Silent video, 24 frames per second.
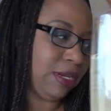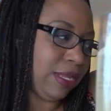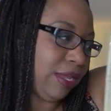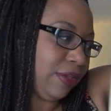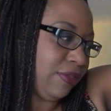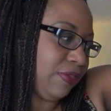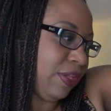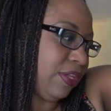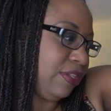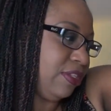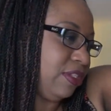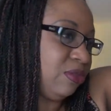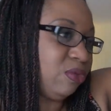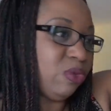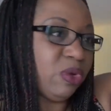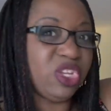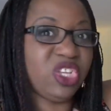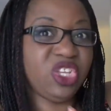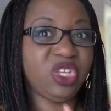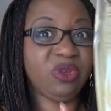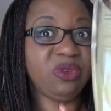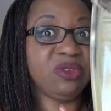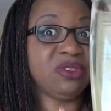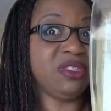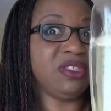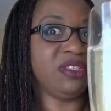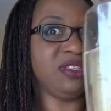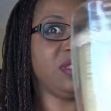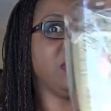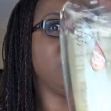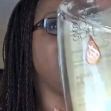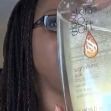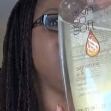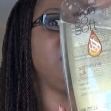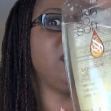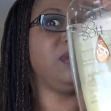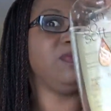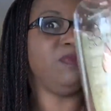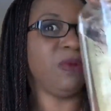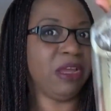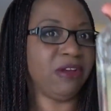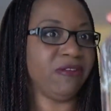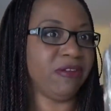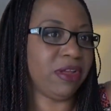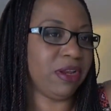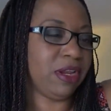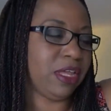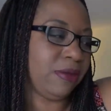like this. So I use this
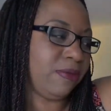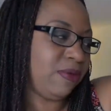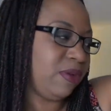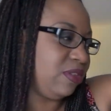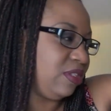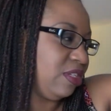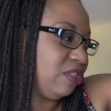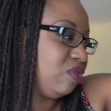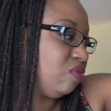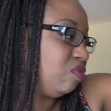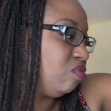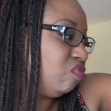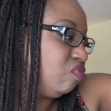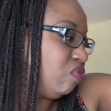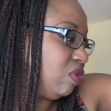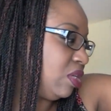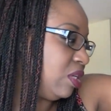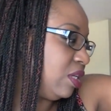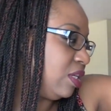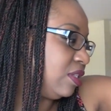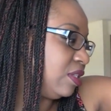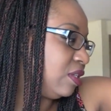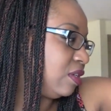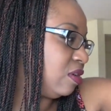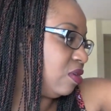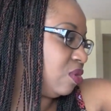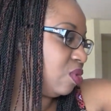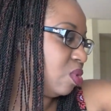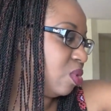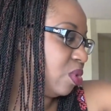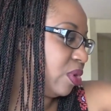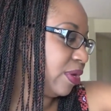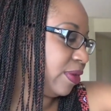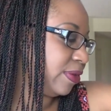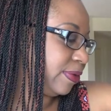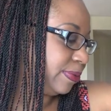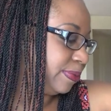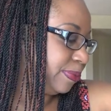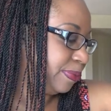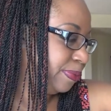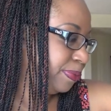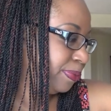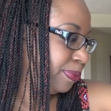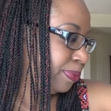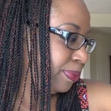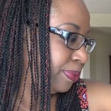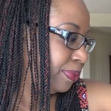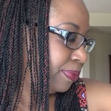sparingly because it really is a good oil.
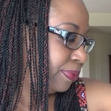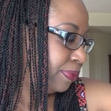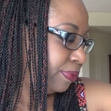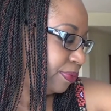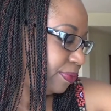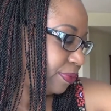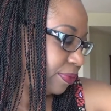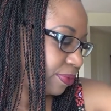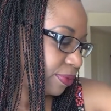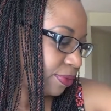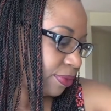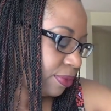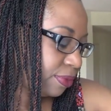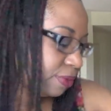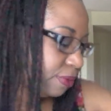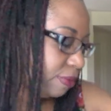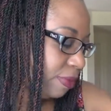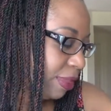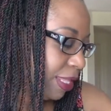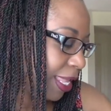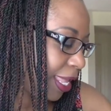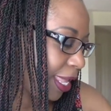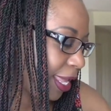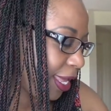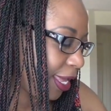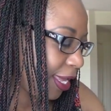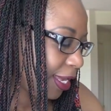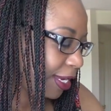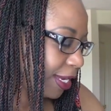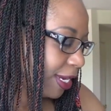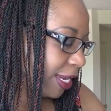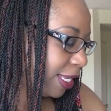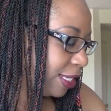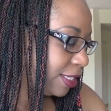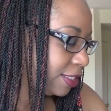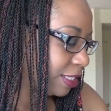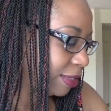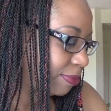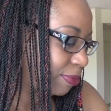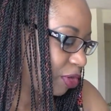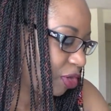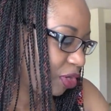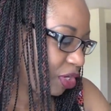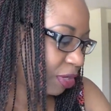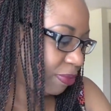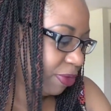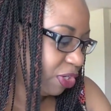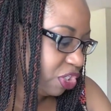And next, I'm
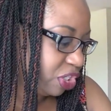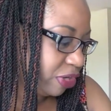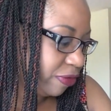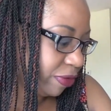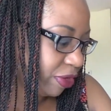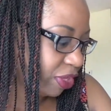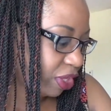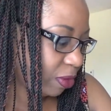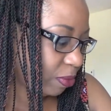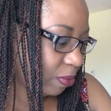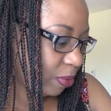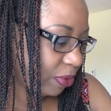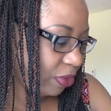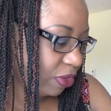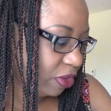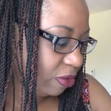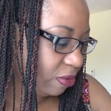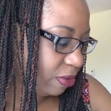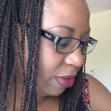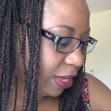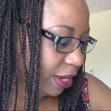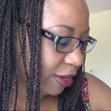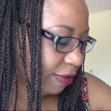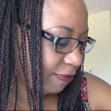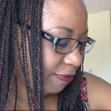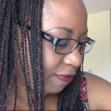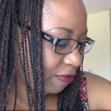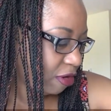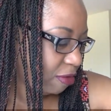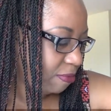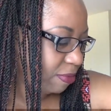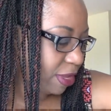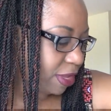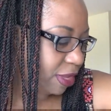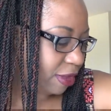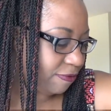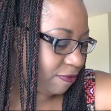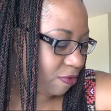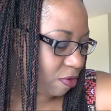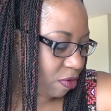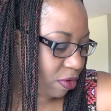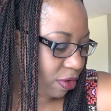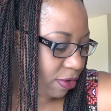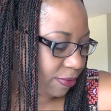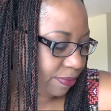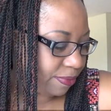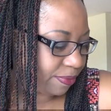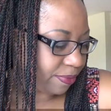going to be sharing with you again from
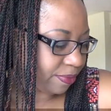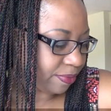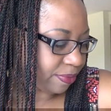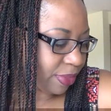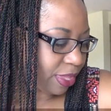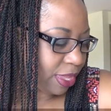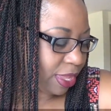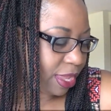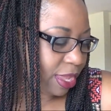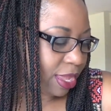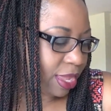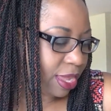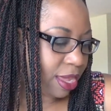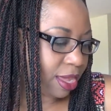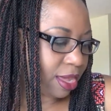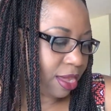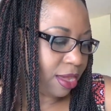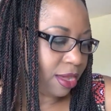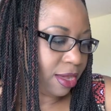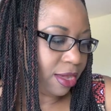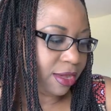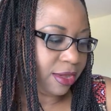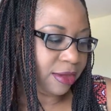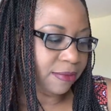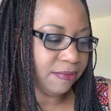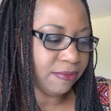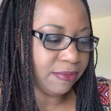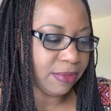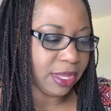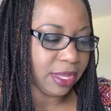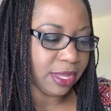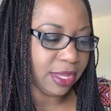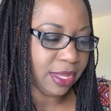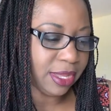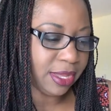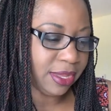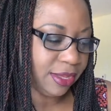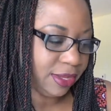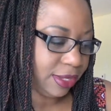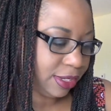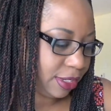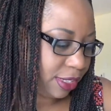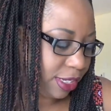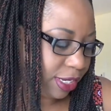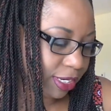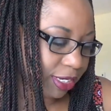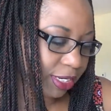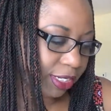Avon.
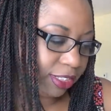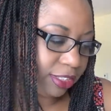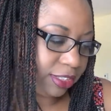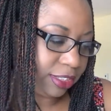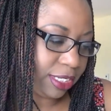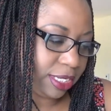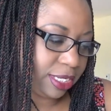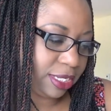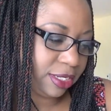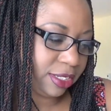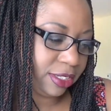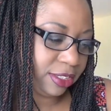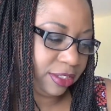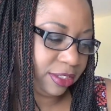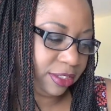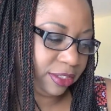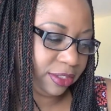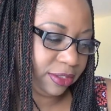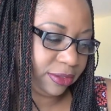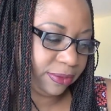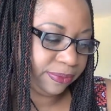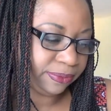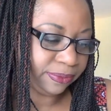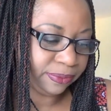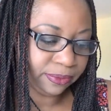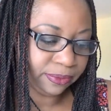And this is